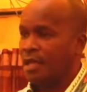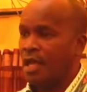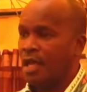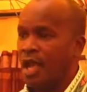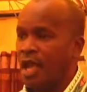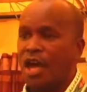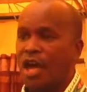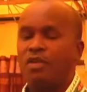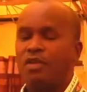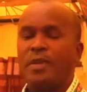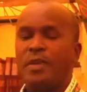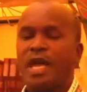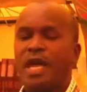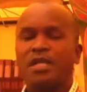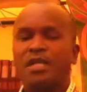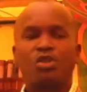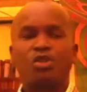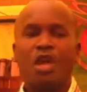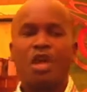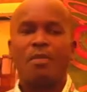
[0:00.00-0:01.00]
And we began
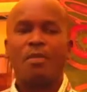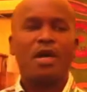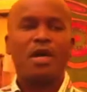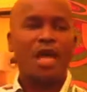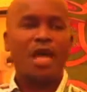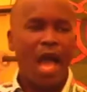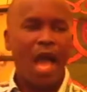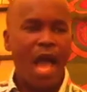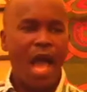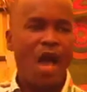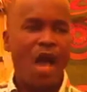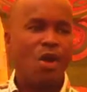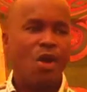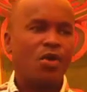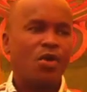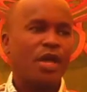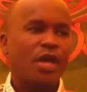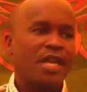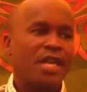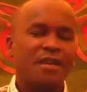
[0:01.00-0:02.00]
talking about how
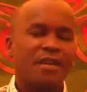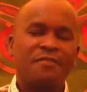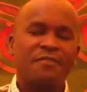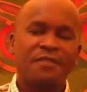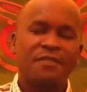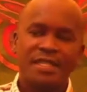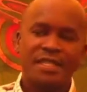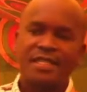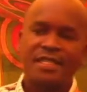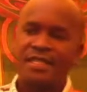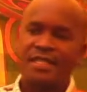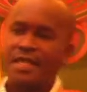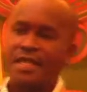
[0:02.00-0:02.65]
NFTs